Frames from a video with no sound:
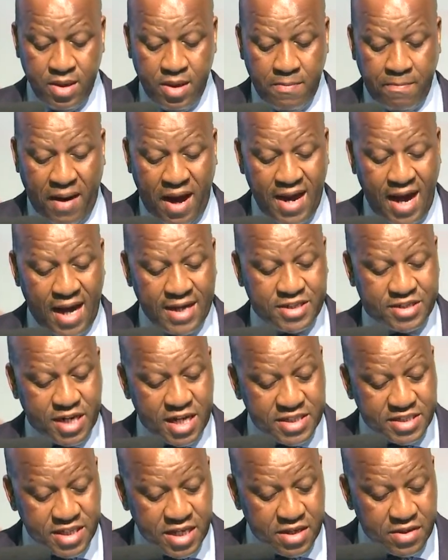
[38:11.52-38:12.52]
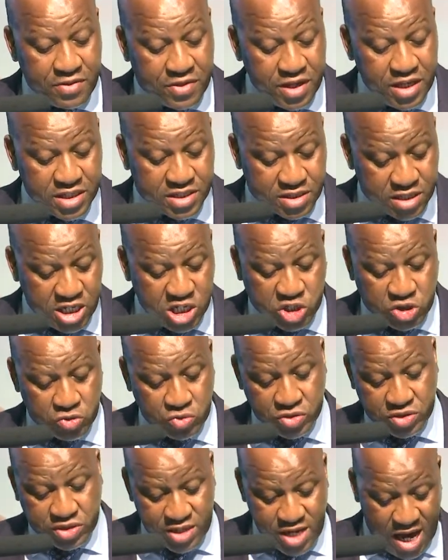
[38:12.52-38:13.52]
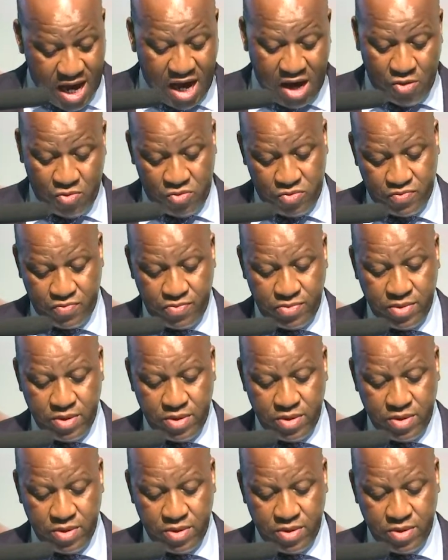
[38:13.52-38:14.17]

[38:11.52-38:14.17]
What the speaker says: By addressing these issues now,